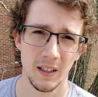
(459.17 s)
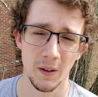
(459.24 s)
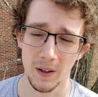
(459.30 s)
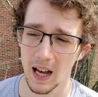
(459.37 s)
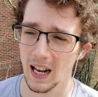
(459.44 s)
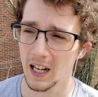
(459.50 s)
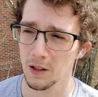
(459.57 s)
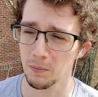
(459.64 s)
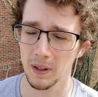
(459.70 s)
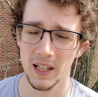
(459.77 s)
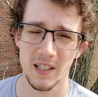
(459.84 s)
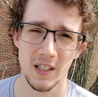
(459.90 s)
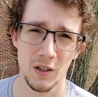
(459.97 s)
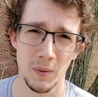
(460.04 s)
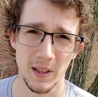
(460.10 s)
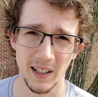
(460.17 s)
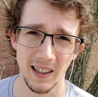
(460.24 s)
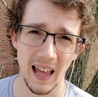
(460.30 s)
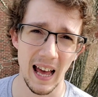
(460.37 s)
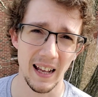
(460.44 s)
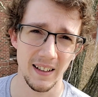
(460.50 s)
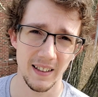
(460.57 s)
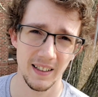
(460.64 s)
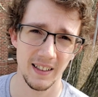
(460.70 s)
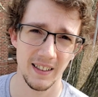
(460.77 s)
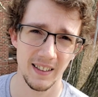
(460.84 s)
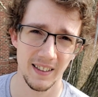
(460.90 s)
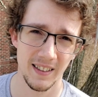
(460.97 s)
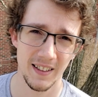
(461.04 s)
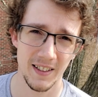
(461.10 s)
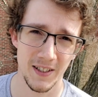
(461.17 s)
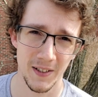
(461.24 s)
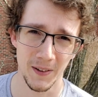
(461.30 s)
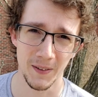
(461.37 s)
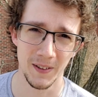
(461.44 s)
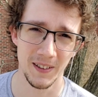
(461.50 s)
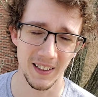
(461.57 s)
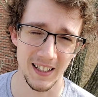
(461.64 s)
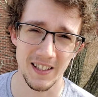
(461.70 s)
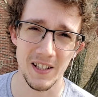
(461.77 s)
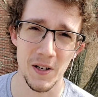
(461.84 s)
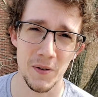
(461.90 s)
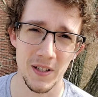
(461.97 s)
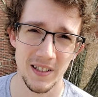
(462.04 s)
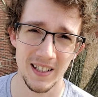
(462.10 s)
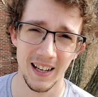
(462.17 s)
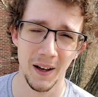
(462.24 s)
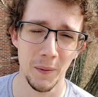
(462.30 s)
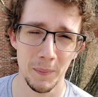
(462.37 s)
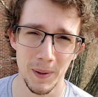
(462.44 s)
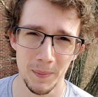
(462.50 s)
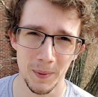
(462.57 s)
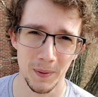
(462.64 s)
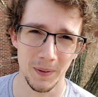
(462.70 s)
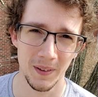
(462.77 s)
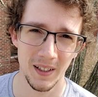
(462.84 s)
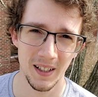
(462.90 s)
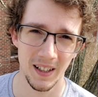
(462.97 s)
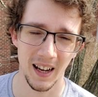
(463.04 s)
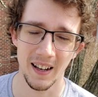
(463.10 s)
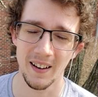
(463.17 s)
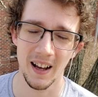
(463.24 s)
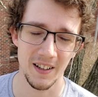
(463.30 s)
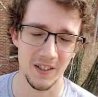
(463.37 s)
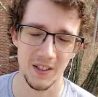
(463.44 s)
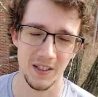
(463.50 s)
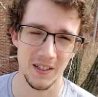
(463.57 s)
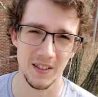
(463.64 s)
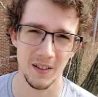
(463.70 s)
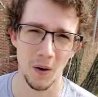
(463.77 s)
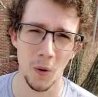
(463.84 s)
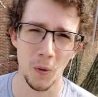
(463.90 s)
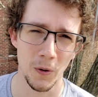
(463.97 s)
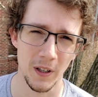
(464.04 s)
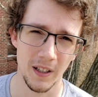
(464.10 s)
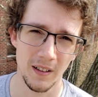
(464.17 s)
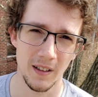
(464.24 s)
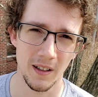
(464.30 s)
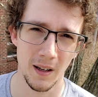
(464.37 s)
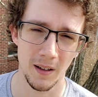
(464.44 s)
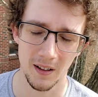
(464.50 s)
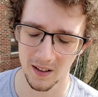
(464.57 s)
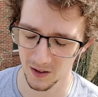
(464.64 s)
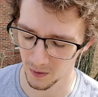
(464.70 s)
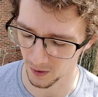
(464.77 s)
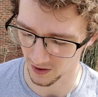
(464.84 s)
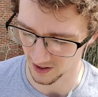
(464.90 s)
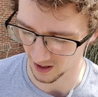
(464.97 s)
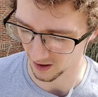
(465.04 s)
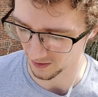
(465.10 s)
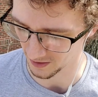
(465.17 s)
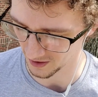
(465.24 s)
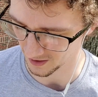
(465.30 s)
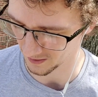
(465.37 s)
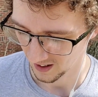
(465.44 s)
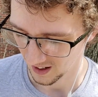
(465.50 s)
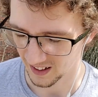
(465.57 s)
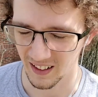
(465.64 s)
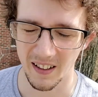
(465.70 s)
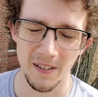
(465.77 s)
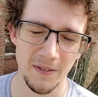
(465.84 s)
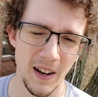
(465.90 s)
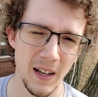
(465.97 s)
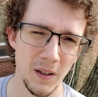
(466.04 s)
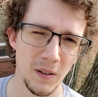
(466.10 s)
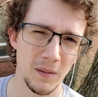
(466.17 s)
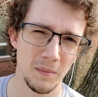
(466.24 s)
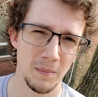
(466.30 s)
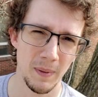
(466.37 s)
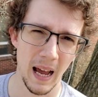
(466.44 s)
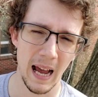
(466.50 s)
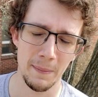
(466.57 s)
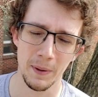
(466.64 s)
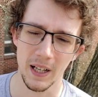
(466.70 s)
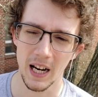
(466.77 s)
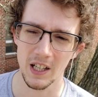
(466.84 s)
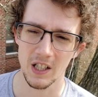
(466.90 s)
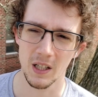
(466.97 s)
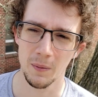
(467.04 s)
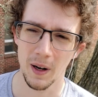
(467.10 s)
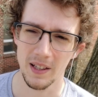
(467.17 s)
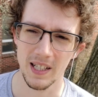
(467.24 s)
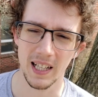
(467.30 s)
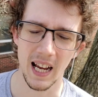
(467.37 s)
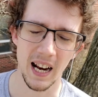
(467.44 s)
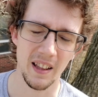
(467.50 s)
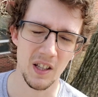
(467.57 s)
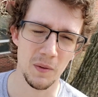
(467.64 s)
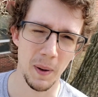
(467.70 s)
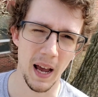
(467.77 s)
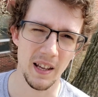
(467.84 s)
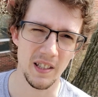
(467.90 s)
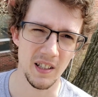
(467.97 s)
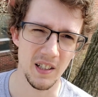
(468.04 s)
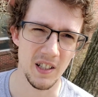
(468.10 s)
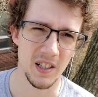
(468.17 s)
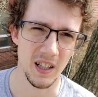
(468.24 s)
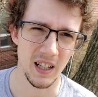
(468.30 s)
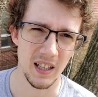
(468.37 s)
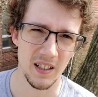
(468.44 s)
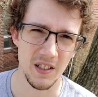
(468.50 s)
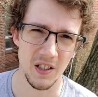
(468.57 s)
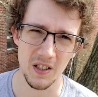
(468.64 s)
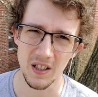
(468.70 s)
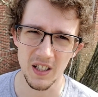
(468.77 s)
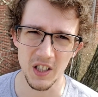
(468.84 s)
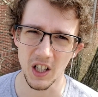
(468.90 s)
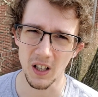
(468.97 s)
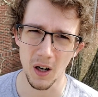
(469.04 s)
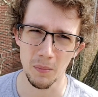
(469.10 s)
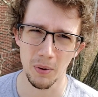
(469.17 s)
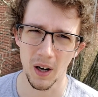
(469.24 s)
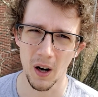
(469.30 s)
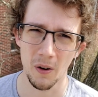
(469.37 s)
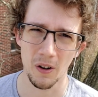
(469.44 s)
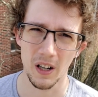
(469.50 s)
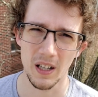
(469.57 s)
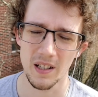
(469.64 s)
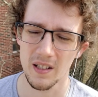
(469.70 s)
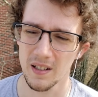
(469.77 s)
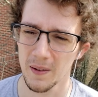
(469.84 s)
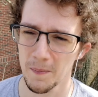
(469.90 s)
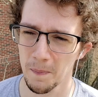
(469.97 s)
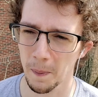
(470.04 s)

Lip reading: You know, God has blessed us with a lot. So let's use it to help people and not just hoard it to ourselves. And then the final application I want to take out of this passage is just to check our priorities.